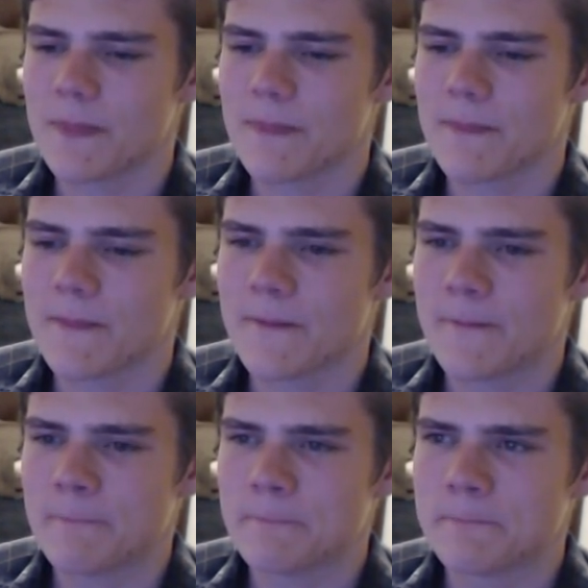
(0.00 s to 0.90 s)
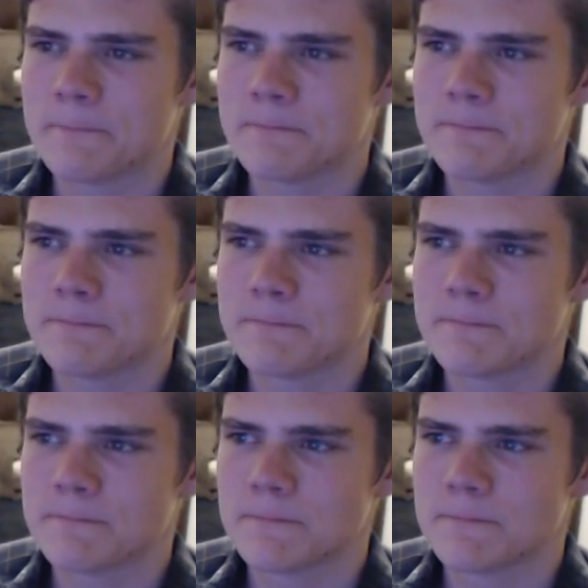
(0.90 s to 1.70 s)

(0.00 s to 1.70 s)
[no speech]